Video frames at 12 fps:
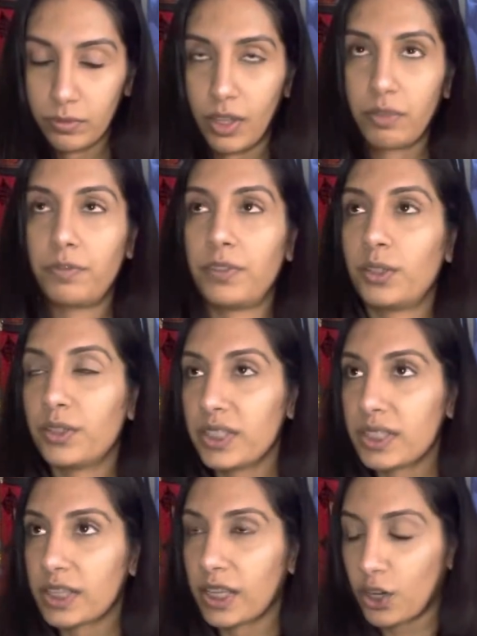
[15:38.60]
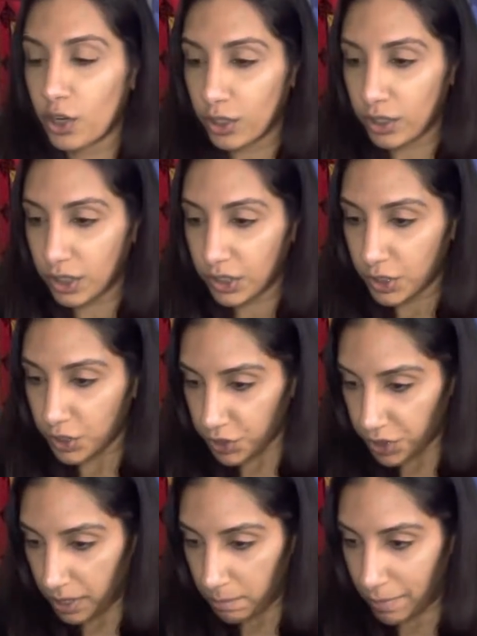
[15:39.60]
I feel this like urge
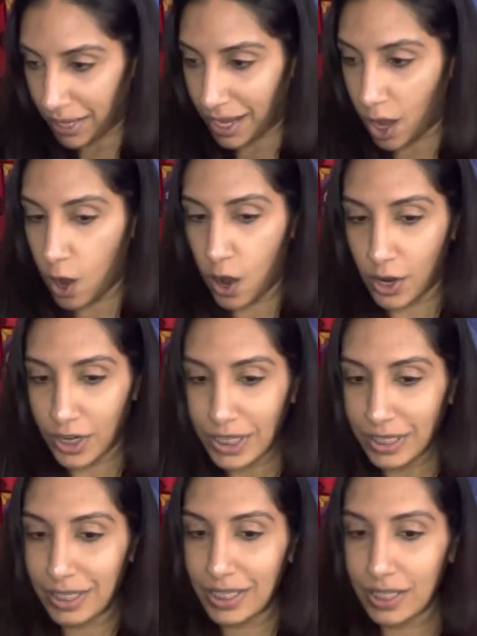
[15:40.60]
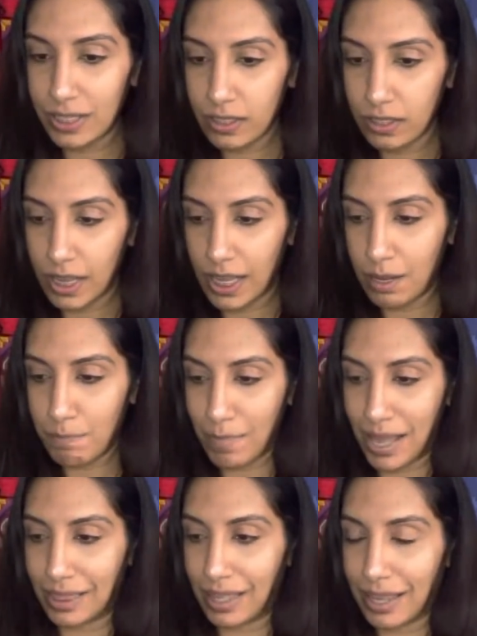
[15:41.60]
in my heart and in
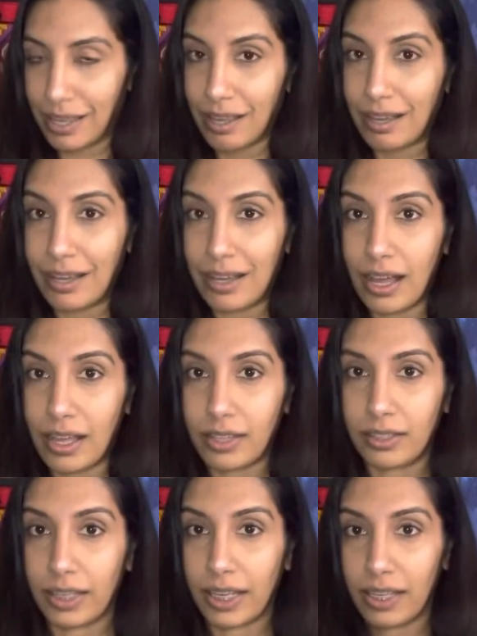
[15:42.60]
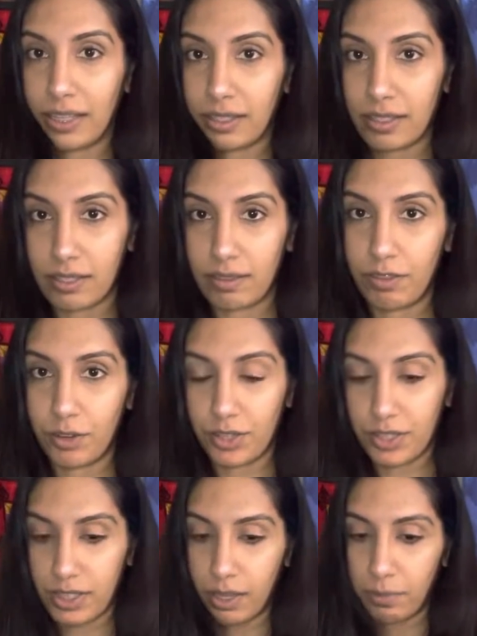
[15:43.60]
my like gut. Like it's
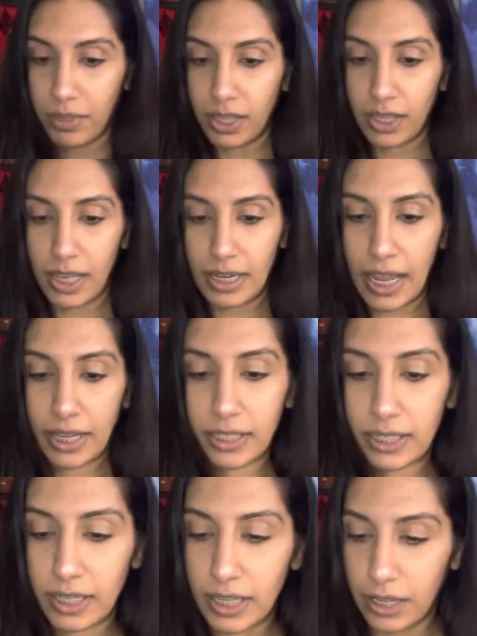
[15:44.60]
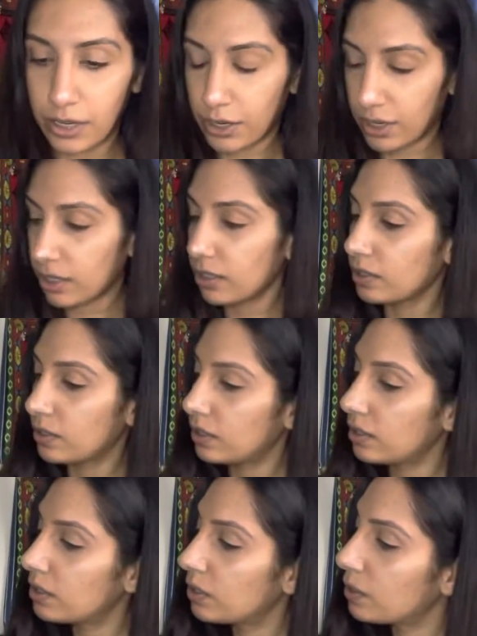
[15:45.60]
there's something connected here.
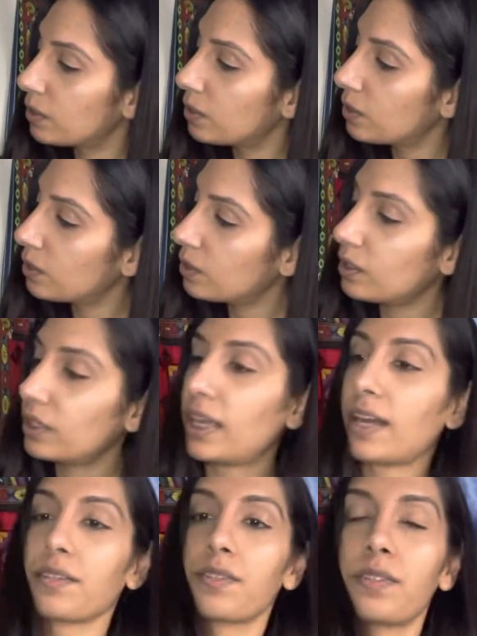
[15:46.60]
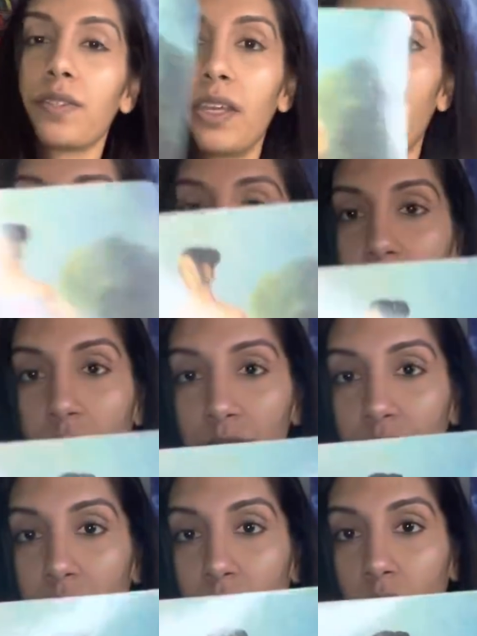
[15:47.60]
Yes, yeah, see the
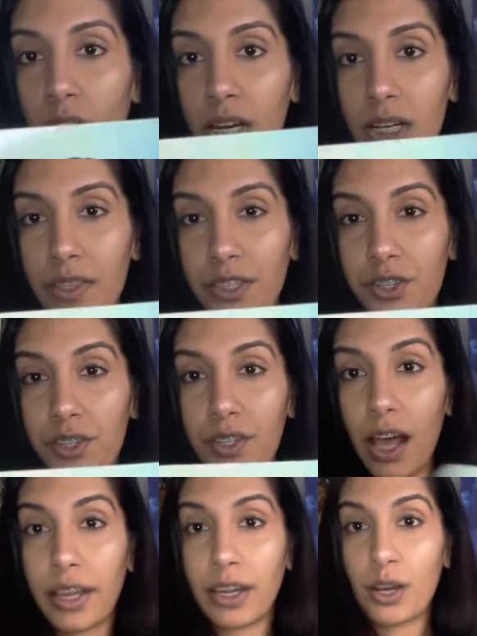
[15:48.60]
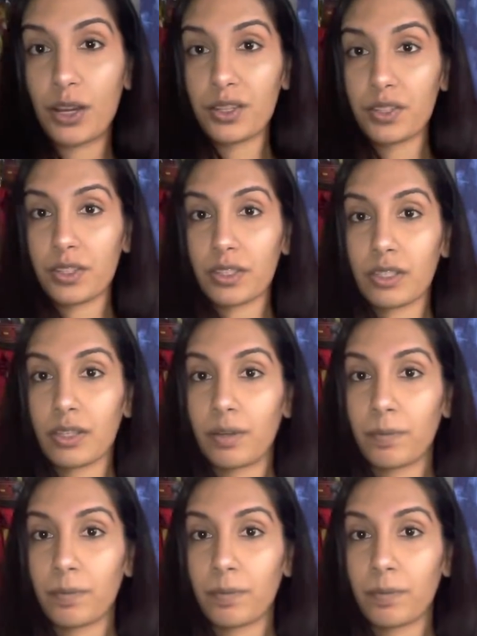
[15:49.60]
gears of the heart, the desires,